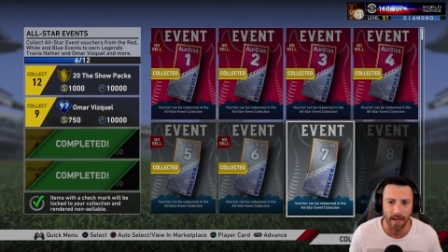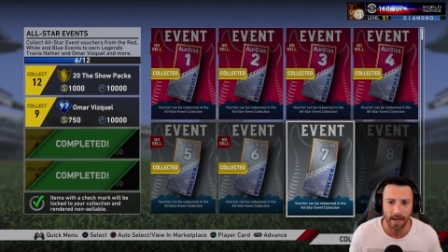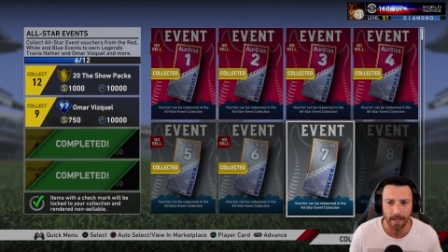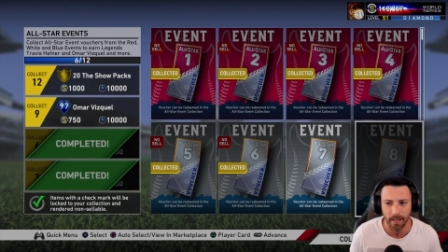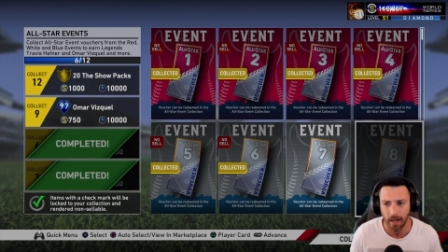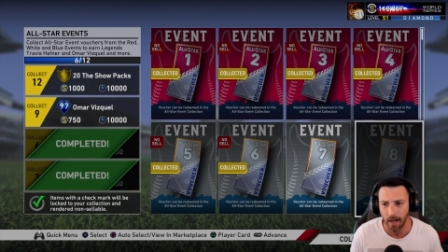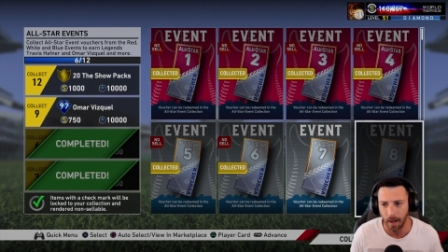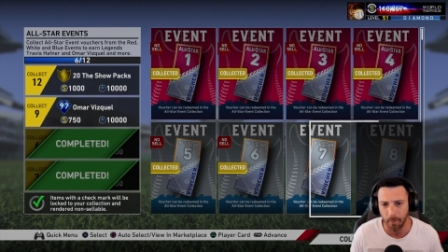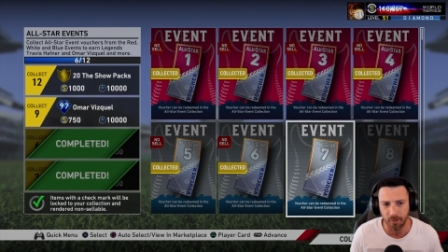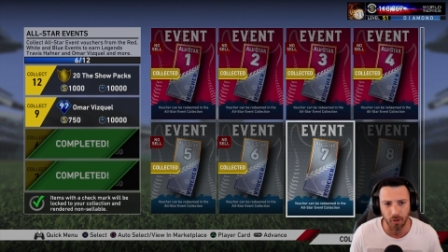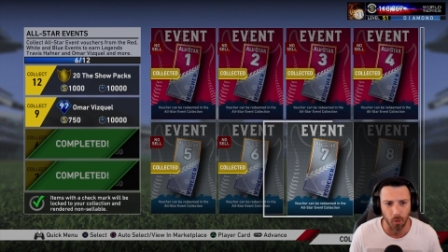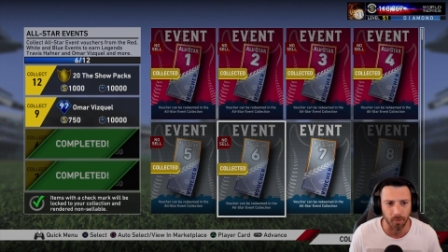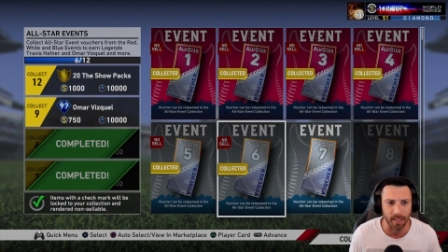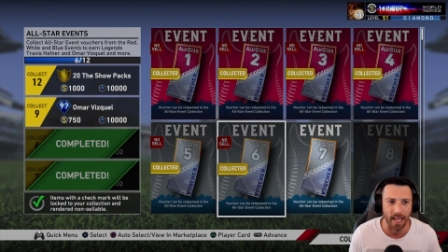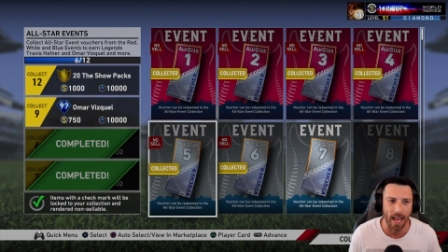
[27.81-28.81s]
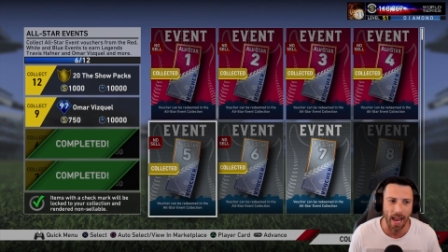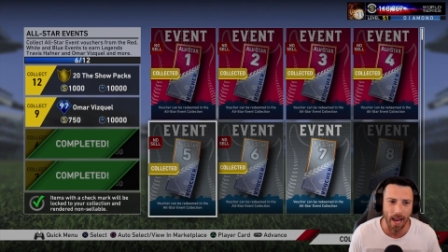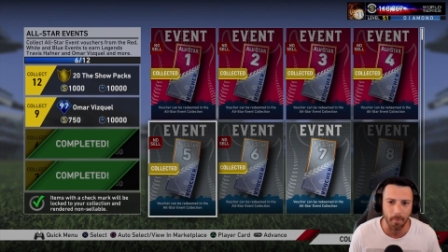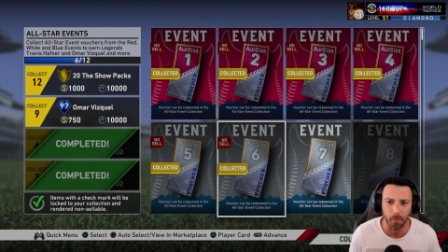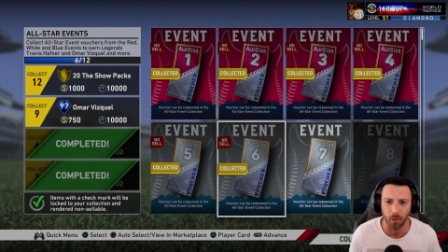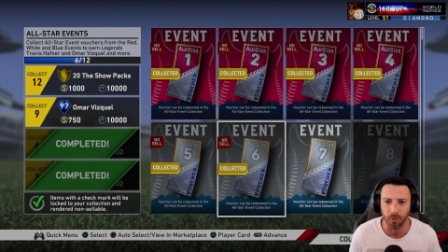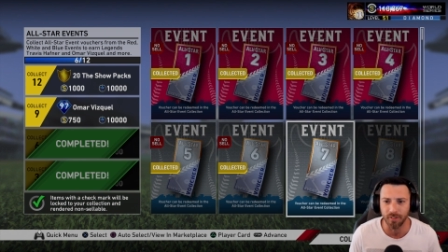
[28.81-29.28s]
and uh, I was only
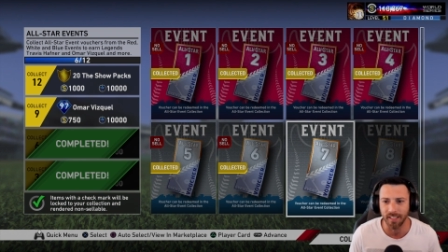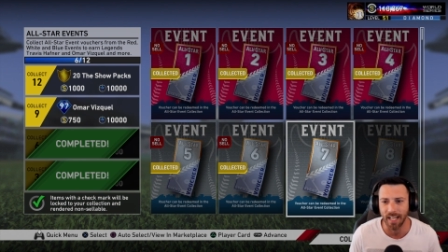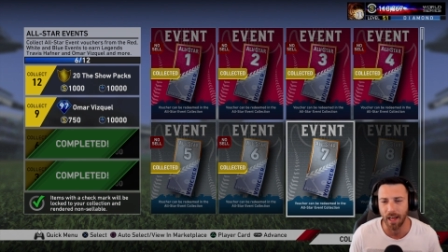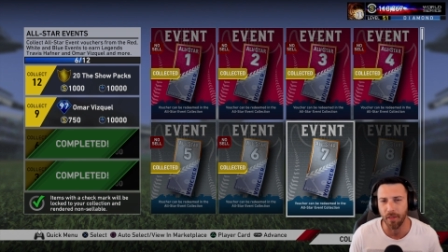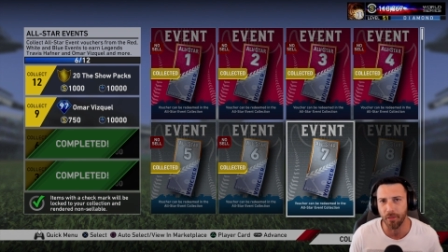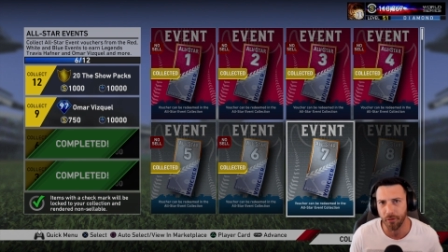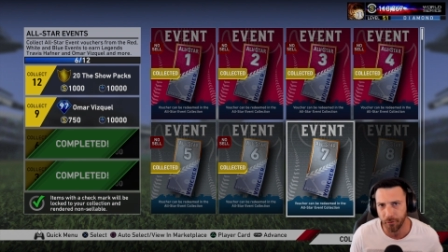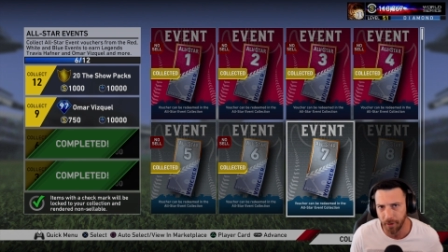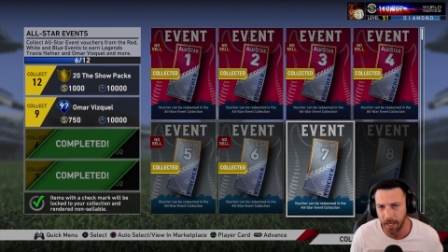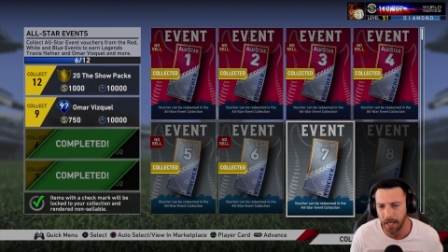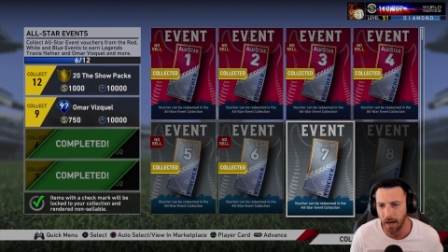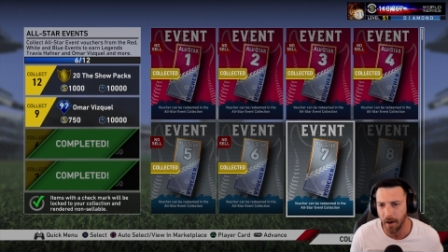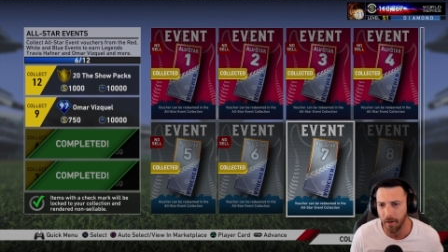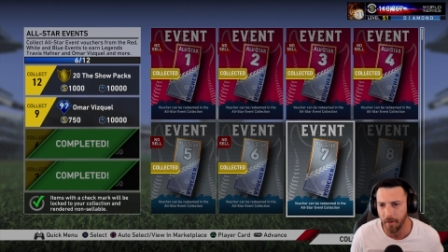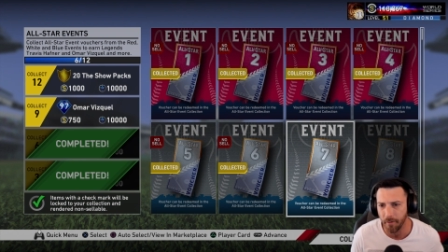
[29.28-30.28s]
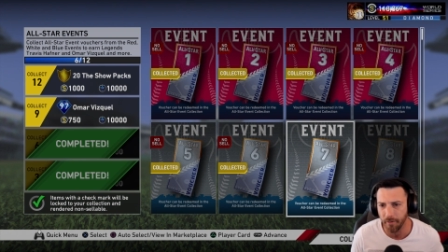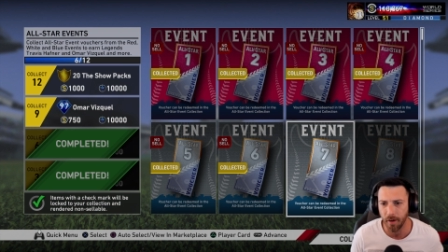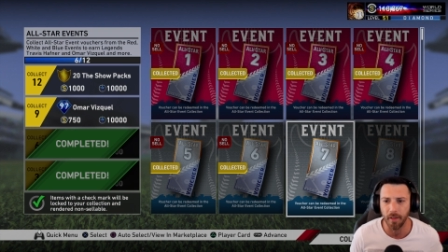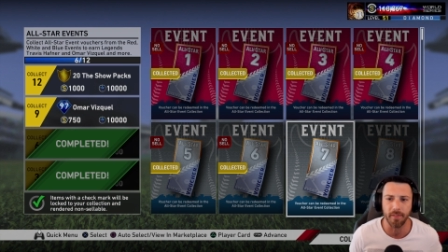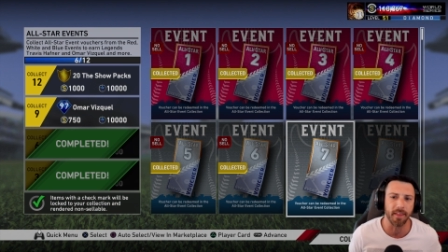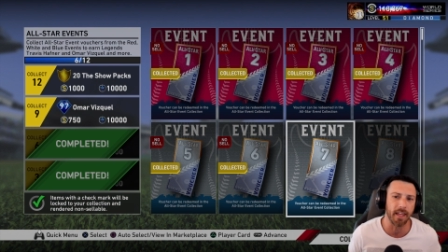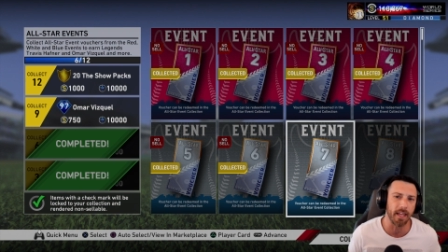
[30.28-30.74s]
able to get three of
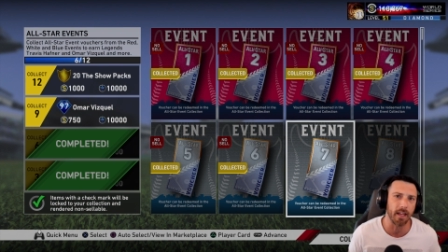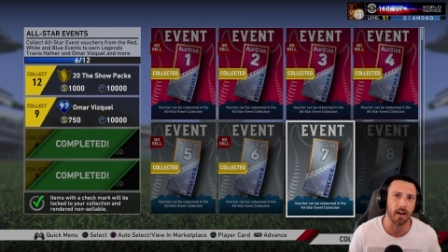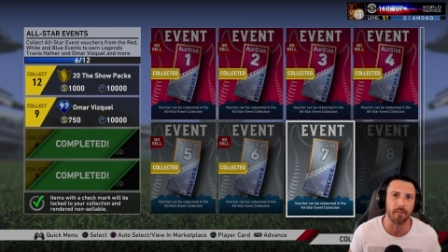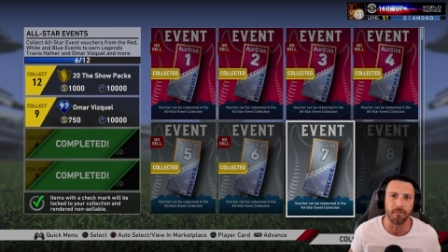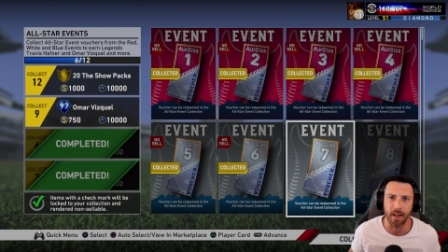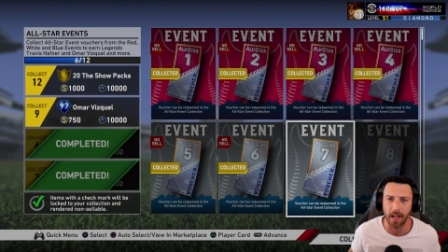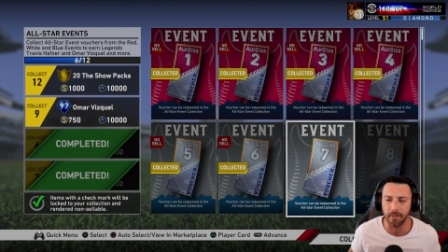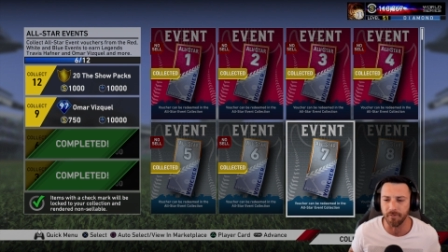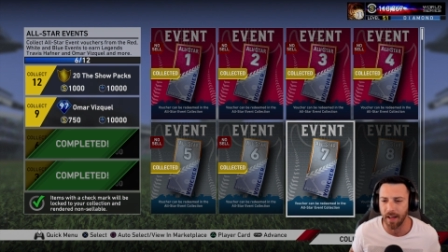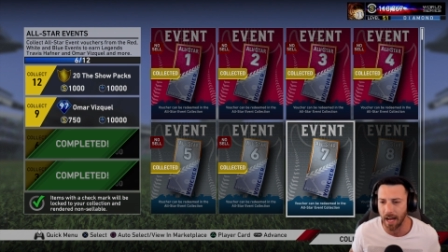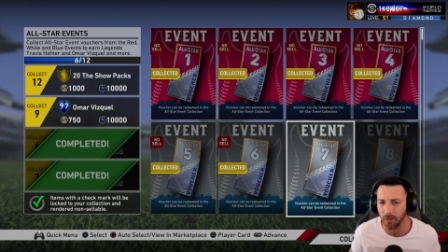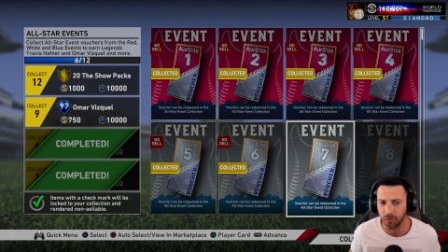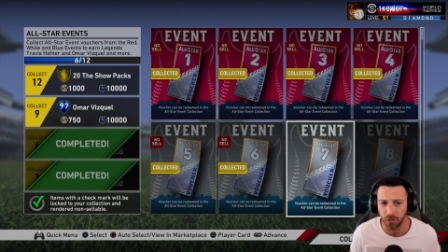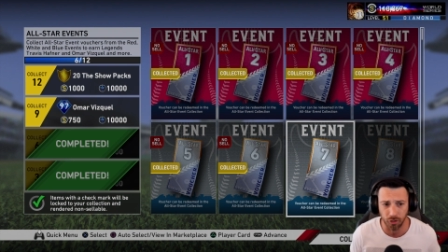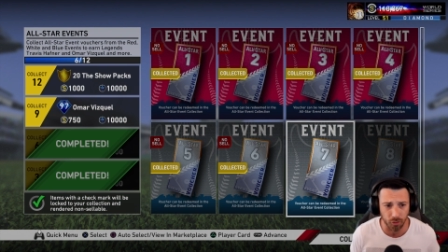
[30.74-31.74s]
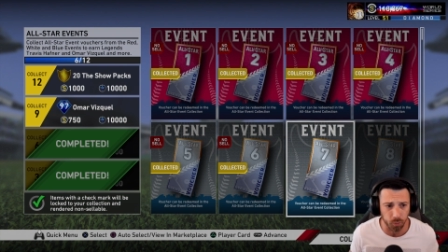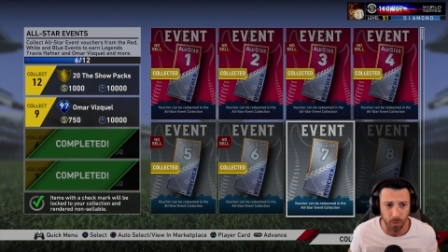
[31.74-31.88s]
the event vouchers,